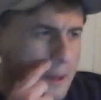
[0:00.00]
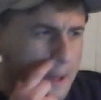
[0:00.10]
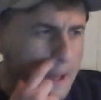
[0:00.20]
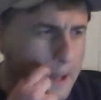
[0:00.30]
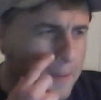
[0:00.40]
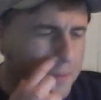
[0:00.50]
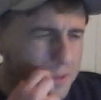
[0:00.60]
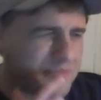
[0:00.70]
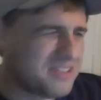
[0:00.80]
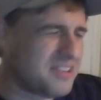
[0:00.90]

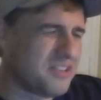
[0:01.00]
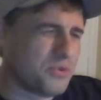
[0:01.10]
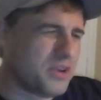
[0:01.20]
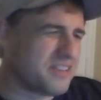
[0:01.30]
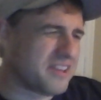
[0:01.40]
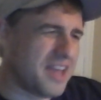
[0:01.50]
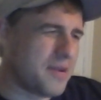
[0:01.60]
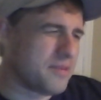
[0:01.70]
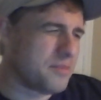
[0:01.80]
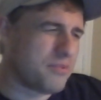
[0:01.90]
Steelers will win this
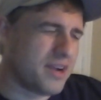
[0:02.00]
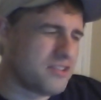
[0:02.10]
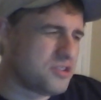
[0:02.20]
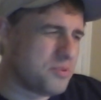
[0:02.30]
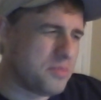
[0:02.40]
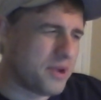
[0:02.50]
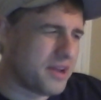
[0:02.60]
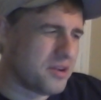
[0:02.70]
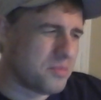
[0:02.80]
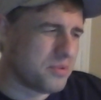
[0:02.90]
game. The Browns should be
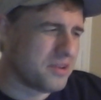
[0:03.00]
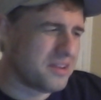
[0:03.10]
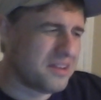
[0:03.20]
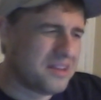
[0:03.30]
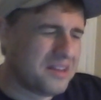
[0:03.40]
better, but